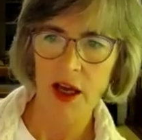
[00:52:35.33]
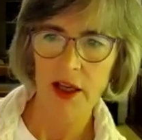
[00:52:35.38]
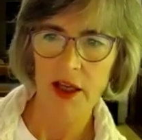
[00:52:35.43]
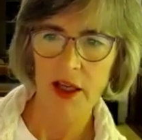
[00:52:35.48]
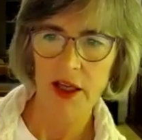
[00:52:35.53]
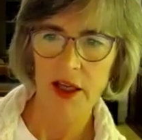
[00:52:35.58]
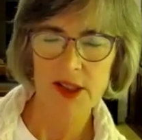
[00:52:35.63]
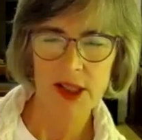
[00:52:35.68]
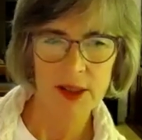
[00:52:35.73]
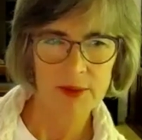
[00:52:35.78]

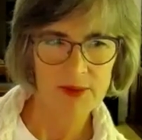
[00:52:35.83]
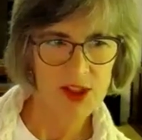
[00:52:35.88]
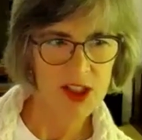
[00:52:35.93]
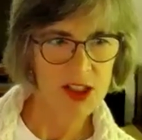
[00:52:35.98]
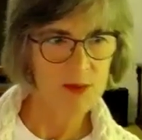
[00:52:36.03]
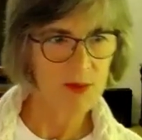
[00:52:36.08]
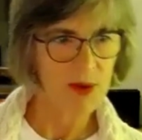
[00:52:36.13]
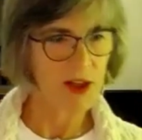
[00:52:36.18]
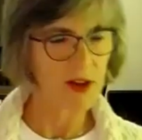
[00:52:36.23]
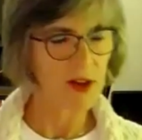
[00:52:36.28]
It seems to
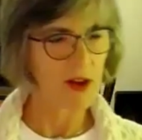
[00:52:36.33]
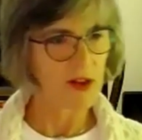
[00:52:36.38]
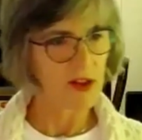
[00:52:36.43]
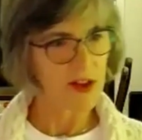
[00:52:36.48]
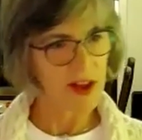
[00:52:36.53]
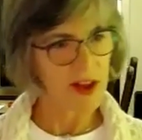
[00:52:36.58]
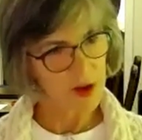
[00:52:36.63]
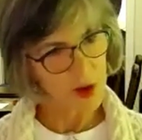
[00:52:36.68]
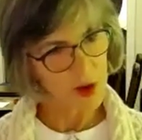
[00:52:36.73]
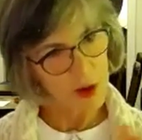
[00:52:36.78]
me
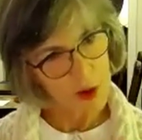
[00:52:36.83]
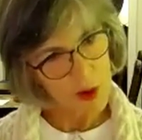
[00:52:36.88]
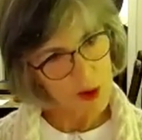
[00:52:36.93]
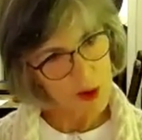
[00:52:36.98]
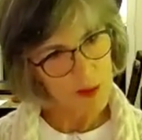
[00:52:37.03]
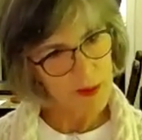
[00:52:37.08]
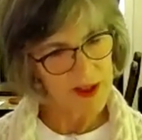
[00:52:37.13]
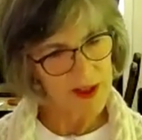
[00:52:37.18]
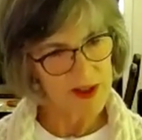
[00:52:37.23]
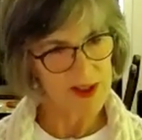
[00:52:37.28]
that could
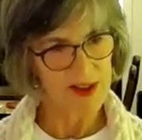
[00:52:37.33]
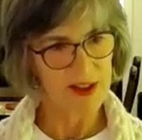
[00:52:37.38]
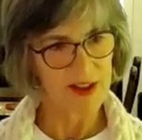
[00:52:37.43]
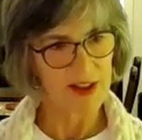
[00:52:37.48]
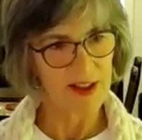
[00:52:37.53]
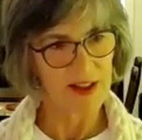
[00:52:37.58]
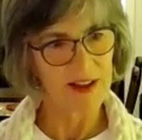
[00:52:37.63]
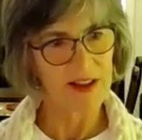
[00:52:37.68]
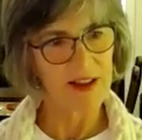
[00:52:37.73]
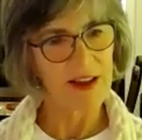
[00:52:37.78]
be
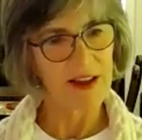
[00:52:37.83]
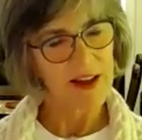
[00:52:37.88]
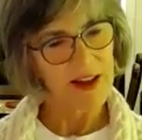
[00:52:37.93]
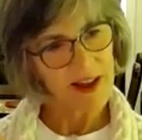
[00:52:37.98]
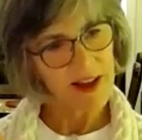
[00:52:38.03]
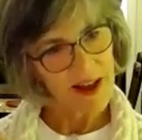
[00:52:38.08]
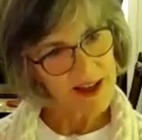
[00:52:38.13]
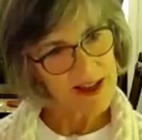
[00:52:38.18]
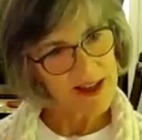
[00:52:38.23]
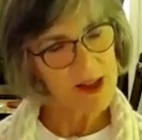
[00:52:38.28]
seen
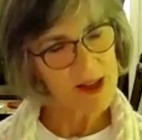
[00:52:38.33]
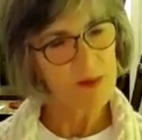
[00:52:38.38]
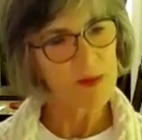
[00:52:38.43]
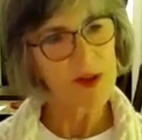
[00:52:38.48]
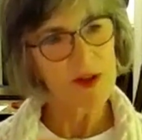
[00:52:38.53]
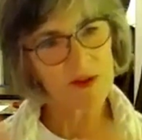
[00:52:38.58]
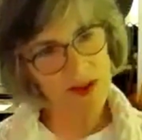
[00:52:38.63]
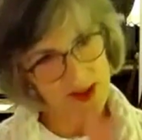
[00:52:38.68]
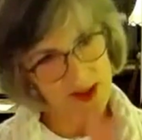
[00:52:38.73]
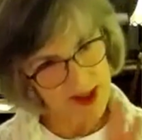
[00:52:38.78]
as a bit
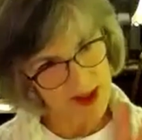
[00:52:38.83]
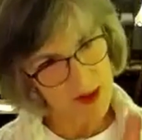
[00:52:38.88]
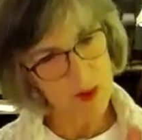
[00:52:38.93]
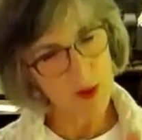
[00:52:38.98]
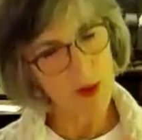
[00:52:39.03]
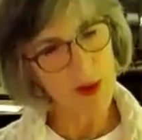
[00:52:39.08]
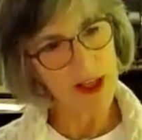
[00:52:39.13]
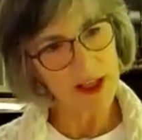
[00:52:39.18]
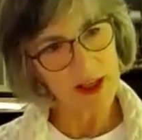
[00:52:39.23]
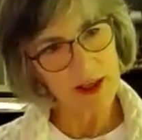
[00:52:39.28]
of a
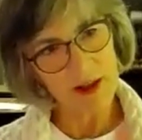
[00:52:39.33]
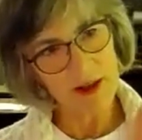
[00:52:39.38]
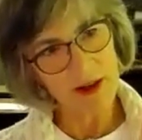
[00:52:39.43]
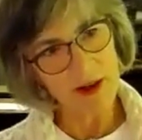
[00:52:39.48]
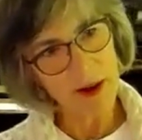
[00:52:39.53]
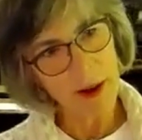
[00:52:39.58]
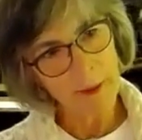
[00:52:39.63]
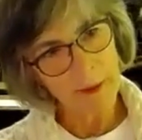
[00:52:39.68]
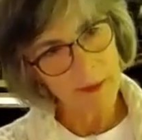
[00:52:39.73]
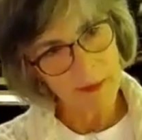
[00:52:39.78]
swing
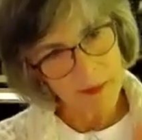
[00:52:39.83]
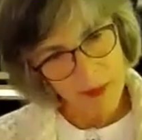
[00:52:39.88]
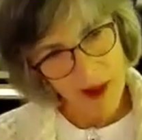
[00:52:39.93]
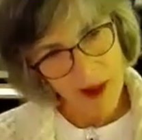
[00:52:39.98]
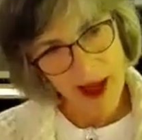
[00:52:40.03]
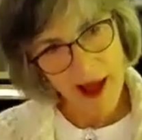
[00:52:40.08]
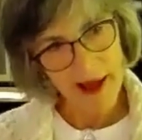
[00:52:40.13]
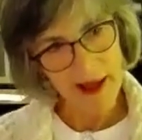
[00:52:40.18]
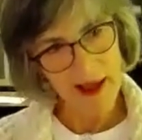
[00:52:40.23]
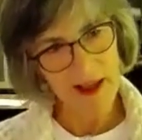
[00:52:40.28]

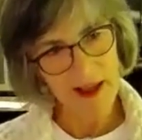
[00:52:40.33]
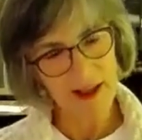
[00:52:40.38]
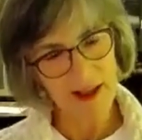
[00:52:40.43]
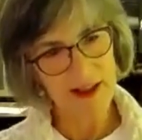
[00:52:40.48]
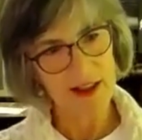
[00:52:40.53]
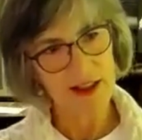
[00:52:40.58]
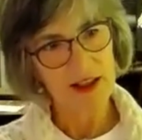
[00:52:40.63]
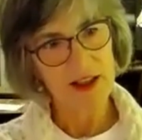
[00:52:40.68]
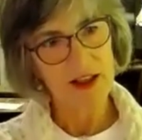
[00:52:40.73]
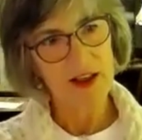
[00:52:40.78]
back
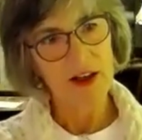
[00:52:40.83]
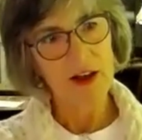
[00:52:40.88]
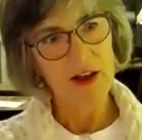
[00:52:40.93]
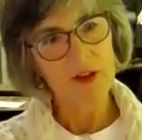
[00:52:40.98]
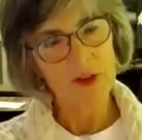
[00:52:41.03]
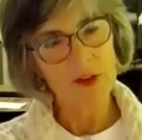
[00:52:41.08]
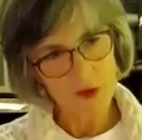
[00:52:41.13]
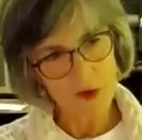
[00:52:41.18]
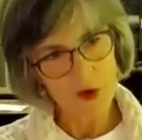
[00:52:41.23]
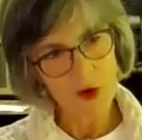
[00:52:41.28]

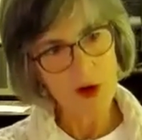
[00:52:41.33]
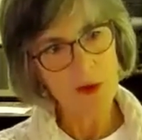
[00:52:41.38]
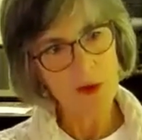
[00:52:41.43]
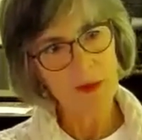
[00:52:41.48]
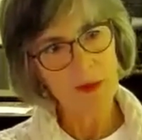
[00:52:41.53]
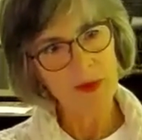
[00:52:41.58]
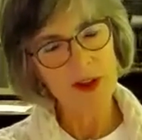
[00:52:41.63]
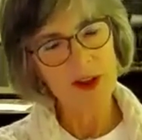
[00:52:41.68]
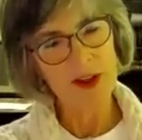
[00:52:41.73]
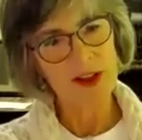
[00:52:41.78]

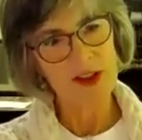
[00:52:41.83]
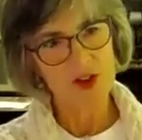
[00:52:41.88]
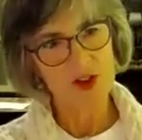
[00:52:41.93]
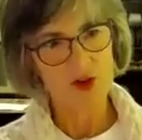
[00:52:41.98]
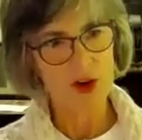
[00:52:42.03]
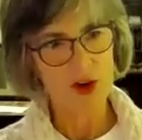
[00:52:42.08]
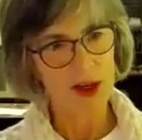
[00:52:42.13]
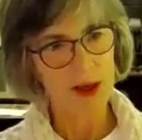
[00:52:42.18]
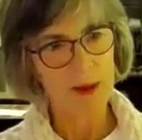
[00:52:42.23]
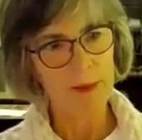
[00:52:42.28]
from the
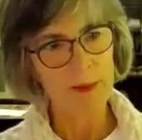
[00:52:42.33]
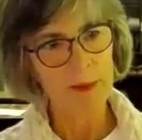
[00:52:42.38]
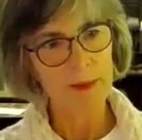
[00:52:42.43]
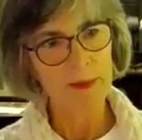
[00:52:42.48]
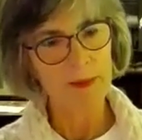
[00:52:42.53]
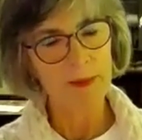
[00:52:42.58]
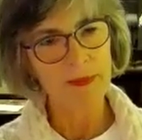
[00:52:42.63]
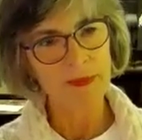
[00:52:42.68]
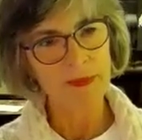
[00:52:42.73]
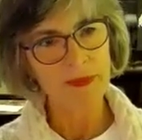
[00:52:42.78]
extreme
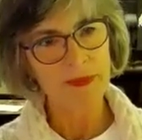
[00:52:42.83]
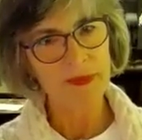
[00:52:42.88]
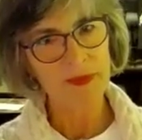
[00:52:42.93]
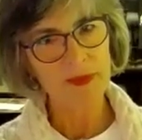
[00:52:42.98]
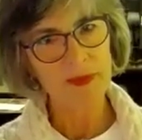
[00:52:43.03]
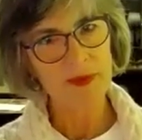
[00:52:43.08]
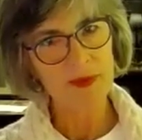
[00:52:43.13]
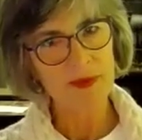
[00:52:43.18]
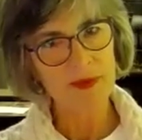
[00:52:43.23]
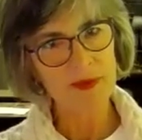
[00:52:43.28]

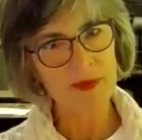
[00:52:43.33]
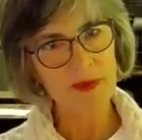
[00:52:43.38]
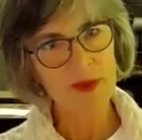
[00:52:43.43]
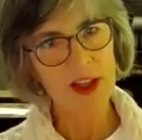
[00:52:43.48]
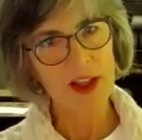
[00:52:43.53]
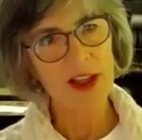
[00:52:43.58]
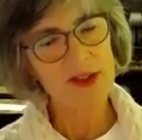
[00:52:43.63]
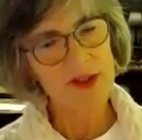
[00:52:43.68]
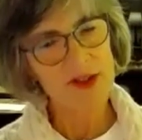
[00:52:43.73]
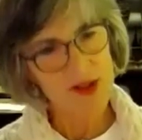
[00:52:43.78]

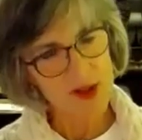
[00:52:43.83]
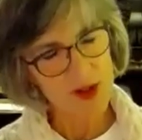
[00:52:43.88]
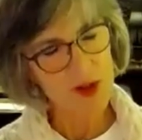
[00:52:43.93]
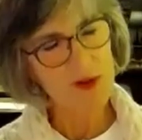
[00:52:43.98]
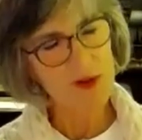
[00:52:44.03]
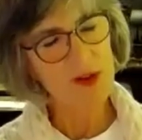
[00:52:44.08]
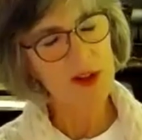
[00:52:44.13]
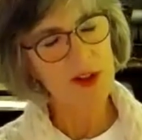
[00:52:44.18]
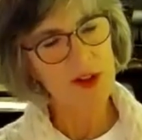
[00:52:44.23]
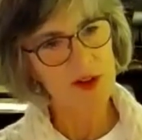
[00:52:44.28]

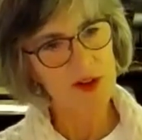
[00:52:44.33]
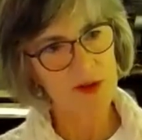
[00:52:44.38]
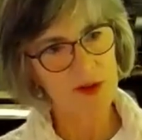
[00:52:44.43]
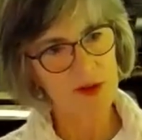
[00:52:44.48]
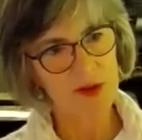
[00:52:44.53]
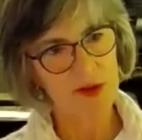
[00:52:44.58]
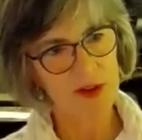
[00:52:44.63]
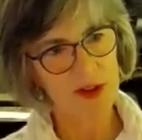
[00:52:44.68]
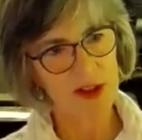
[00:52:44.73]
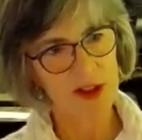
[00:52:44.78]
conservative
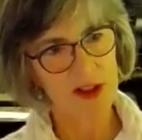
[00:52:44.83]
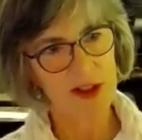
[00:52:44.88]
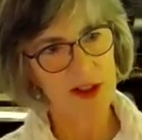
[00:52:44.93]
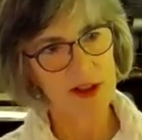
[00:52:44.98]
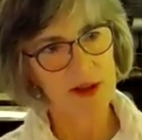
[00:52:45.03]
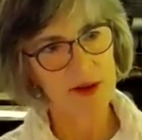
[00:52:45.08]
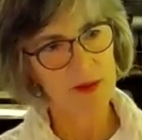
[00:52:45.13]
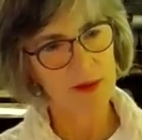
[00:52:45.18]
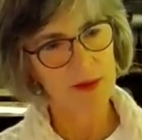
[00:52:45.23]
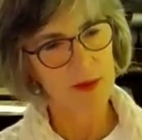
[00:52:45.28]

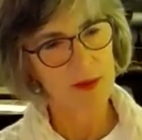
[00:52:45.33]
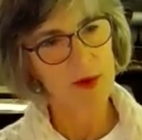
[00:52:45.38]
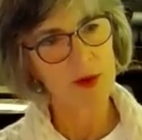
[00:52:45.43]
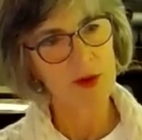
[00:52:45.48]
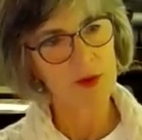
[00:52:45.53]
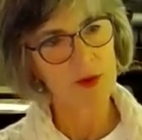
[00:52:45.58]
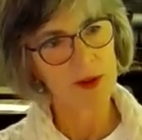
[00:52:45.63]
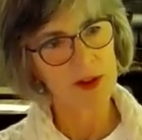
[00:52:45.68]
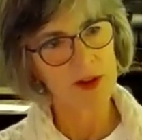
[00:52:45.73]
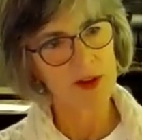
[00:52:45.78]

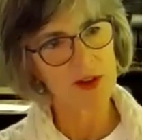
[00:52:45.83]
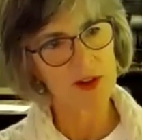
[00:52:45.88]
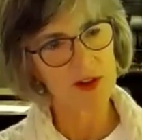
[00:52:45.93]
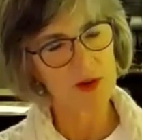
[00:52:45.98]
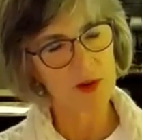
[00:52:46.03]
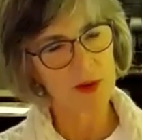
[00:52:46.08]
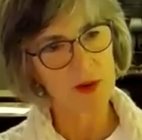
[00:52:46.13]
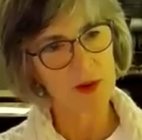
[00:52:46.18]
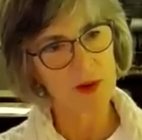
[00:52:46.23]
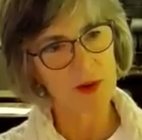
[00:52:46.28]
movement
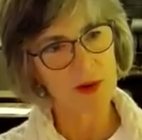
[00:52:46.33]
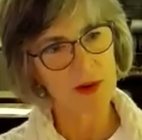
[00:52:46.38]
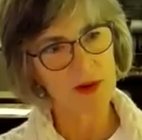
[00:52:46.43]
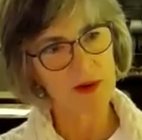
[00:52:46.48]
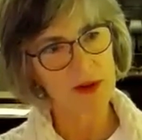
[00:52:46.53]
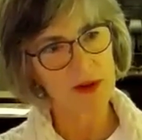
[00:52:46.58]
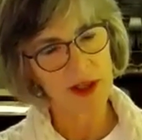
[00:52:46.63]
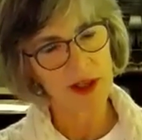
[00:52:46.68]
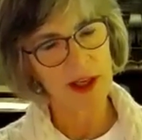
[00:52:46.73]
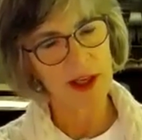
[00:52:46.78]
or
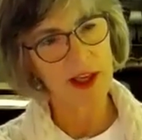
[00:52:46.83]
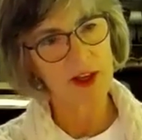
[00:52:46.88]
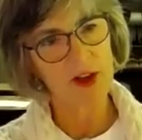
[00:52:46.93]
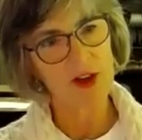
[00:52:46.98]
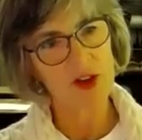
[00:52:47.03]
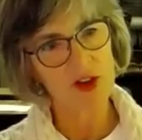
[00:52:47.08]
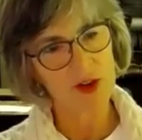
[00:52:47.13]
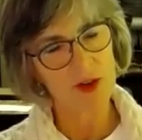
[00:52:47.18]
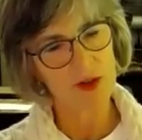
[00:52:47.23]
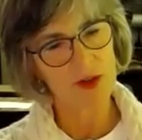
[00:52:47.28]

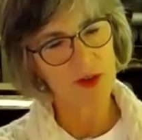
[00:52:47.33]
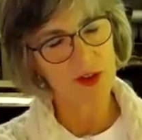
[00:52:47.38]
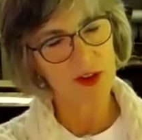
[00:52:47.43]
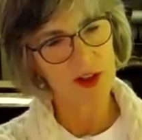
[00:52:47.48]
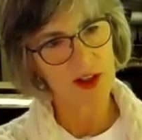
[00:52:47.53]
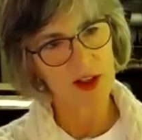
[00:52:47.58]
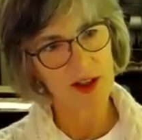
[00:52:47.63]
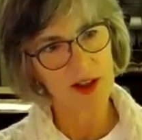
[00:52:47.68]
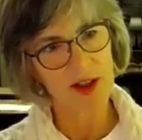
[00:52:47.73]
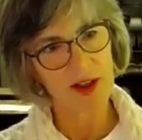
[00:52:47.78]
edge of
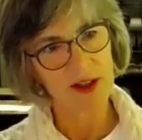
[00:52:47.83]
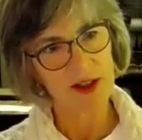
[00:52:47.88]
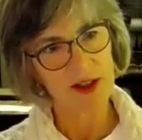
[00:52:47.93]
the